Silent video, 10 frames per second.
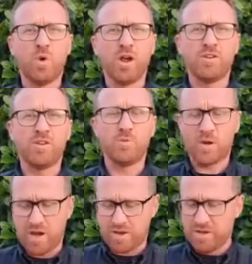what I
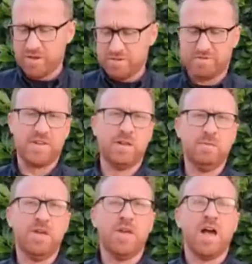do when I
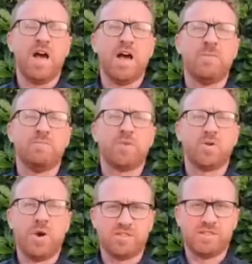film,
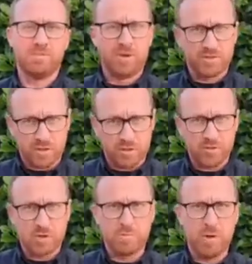quite simple, as long
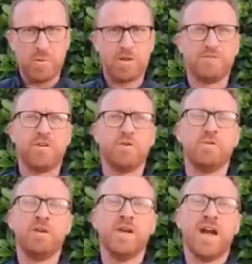as you've got a mobile
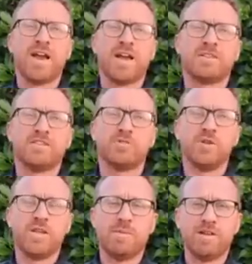phone and
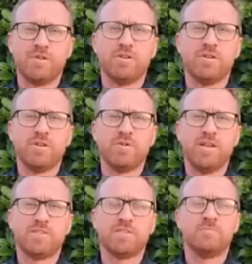access to an email, you can do
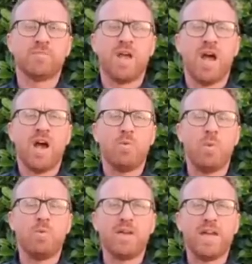this.
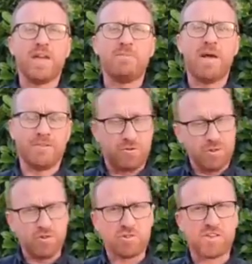When we email, if
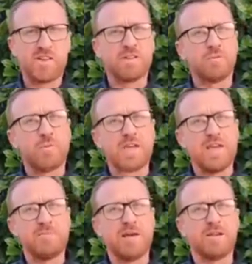you're interested in this, when
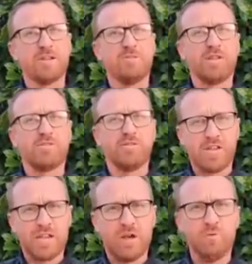we email you this
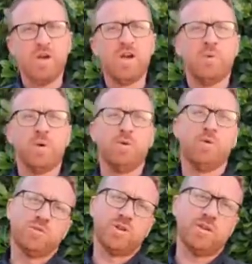video, we
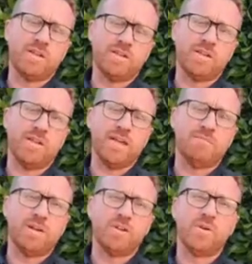will also
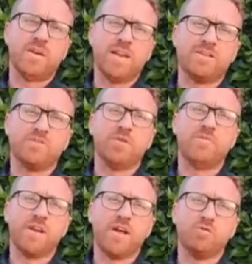email you a link
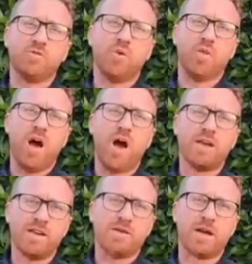to a video tour that
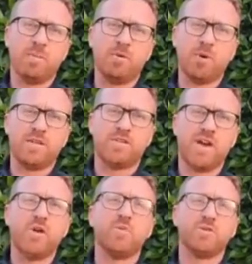I did a couple of weeks
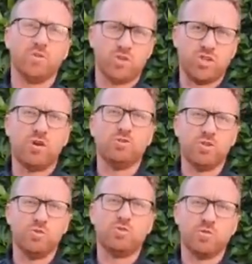ago, which sort of
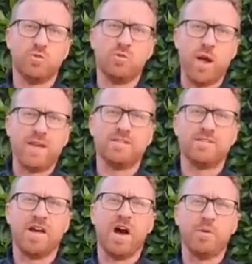shows you the sort of
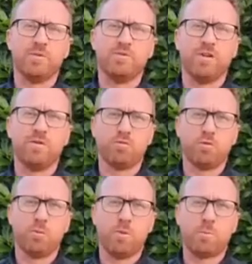ways that I would flow
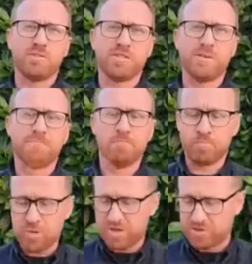through a property.
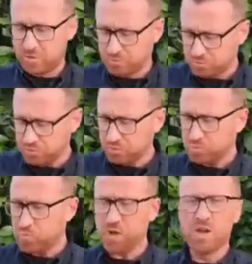So
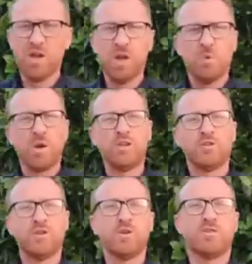when
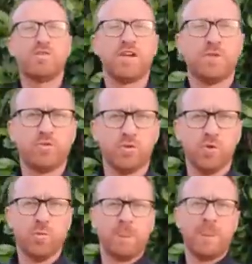you're doing the video
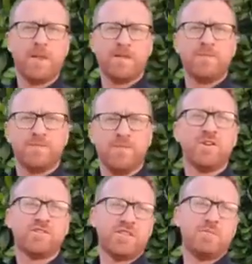tour, the
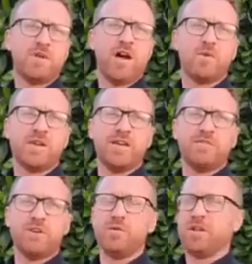first tip that I would
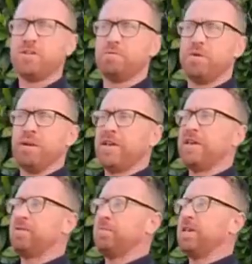give you is
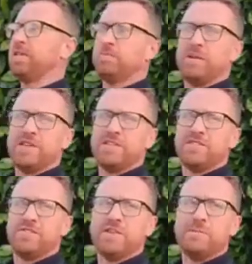please
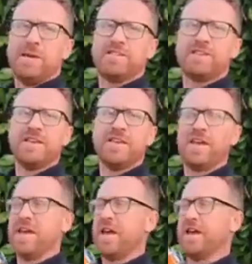film it
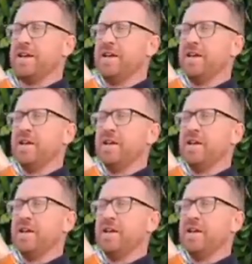in